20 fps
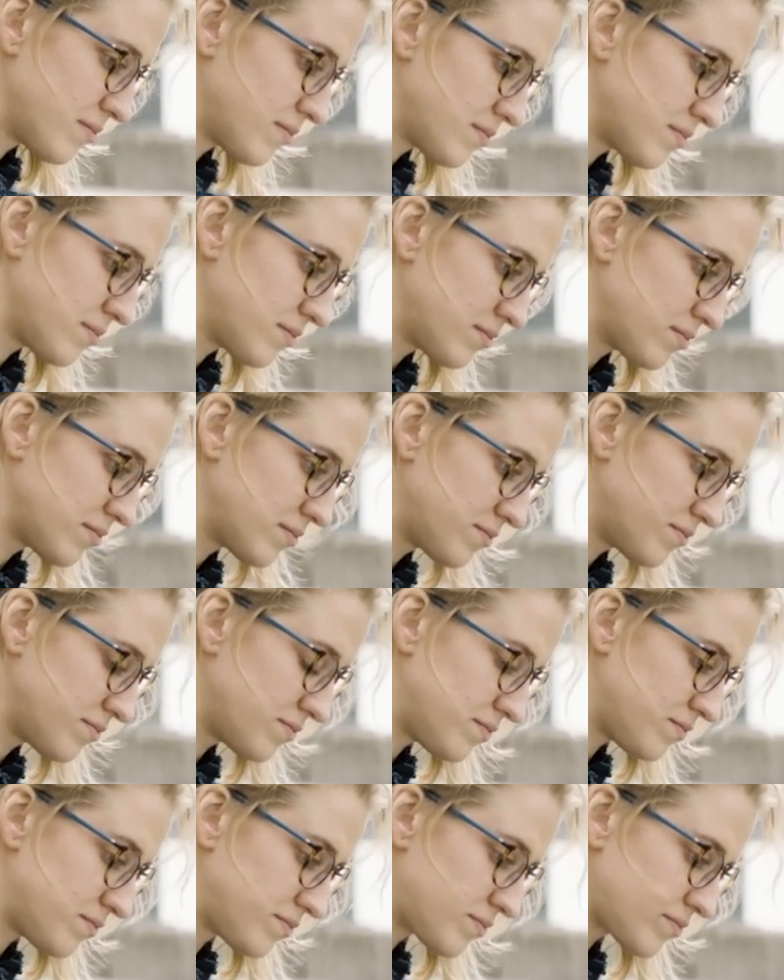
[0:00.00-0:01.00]

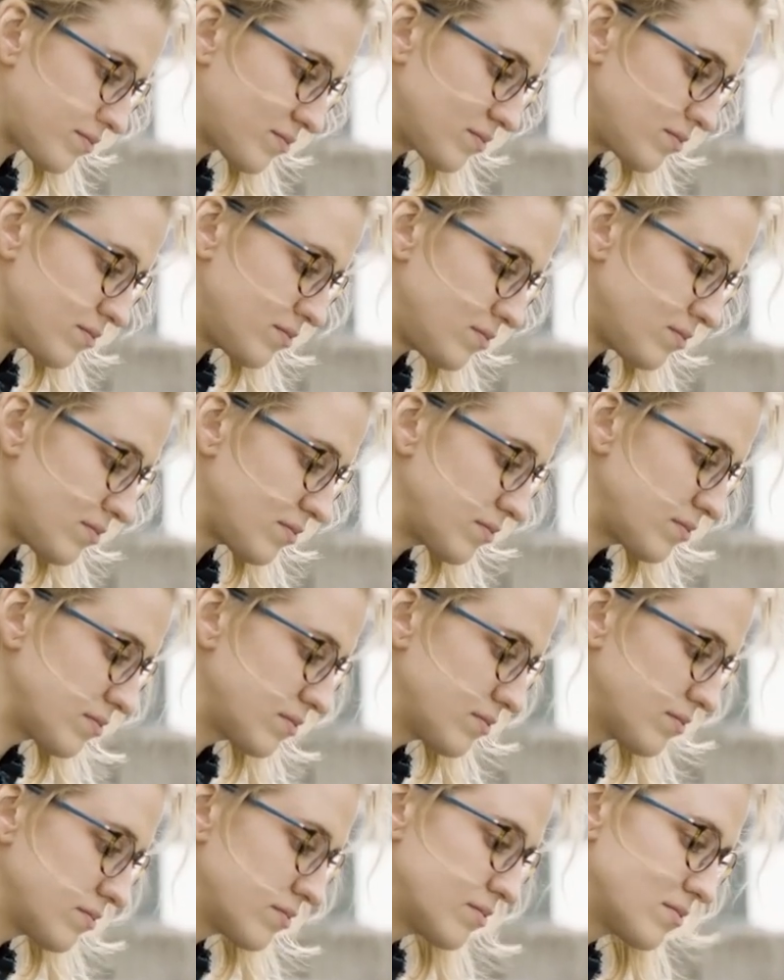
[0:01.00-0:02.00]
When I say the lay reader,
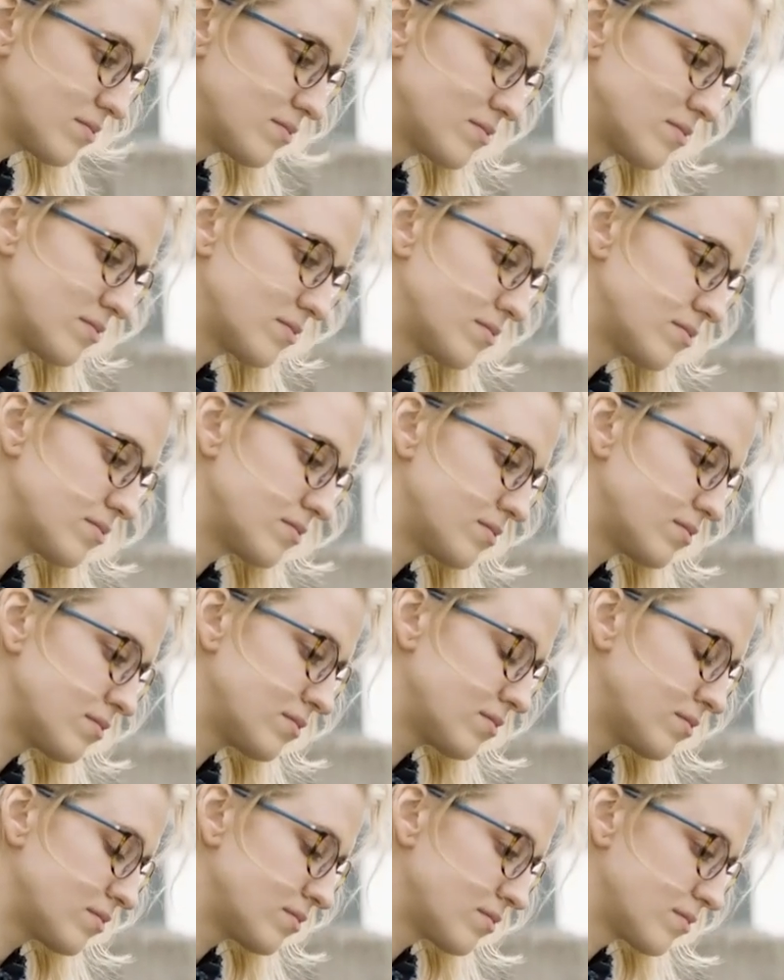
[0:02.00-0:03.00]

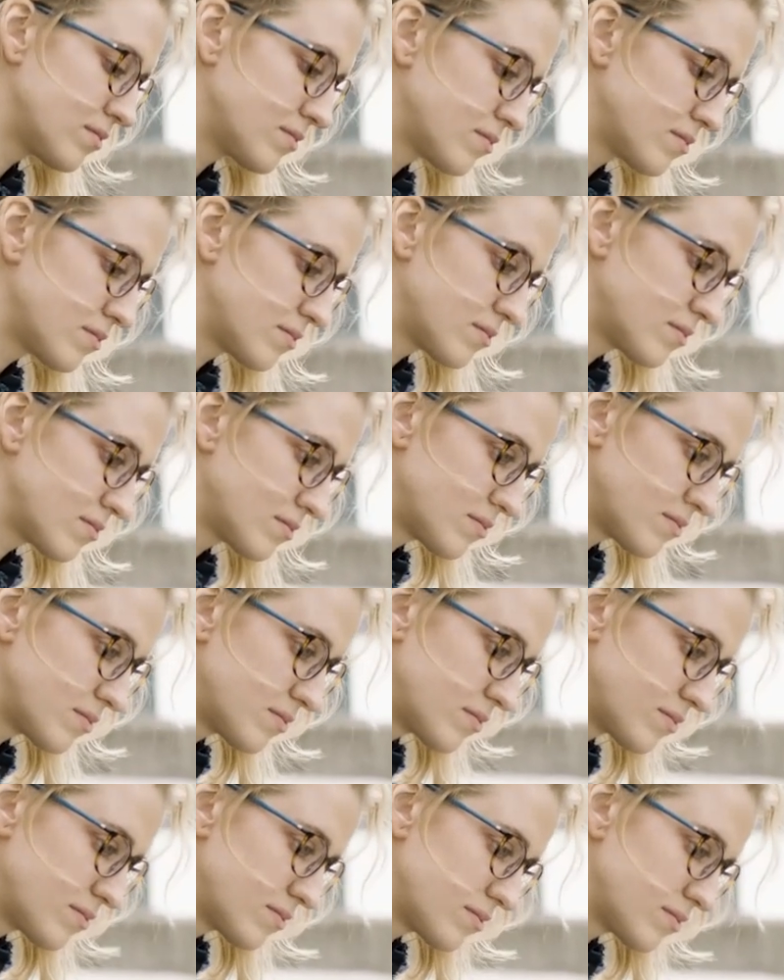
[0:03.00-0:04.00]
all of us,
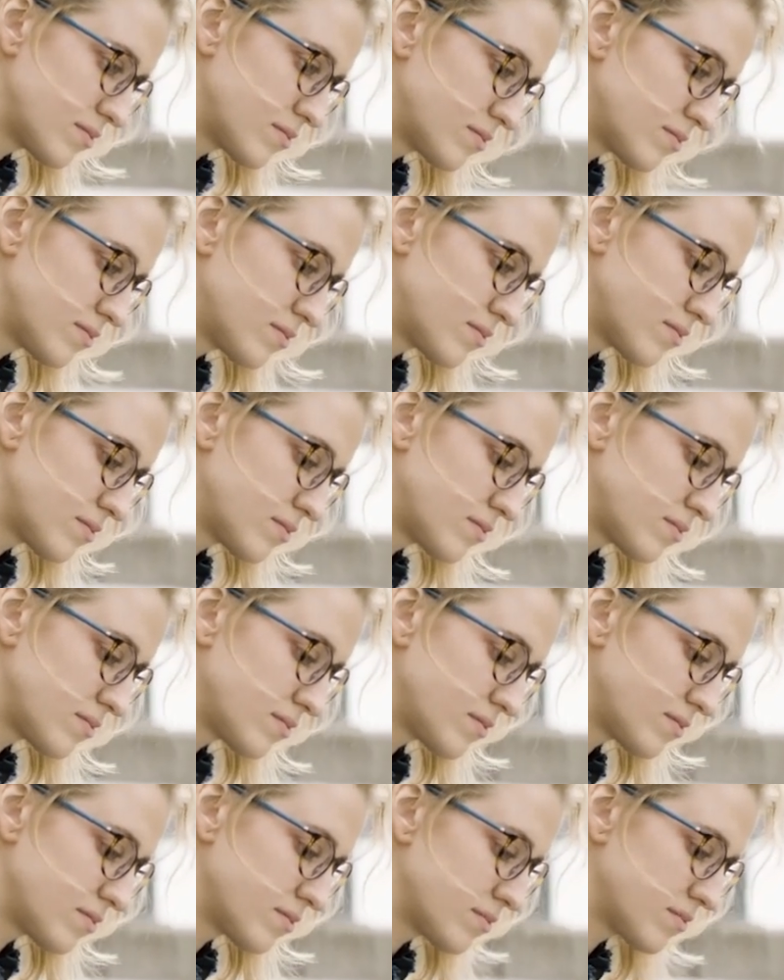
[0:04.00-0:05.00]
initially are lay
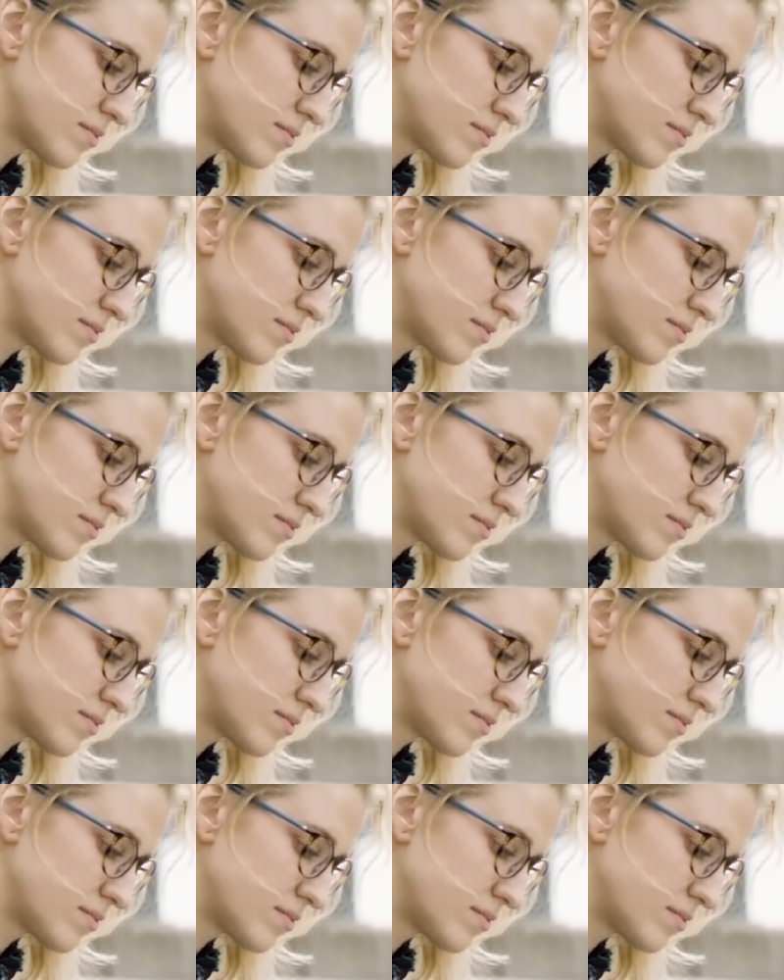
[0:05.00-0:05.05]
readers.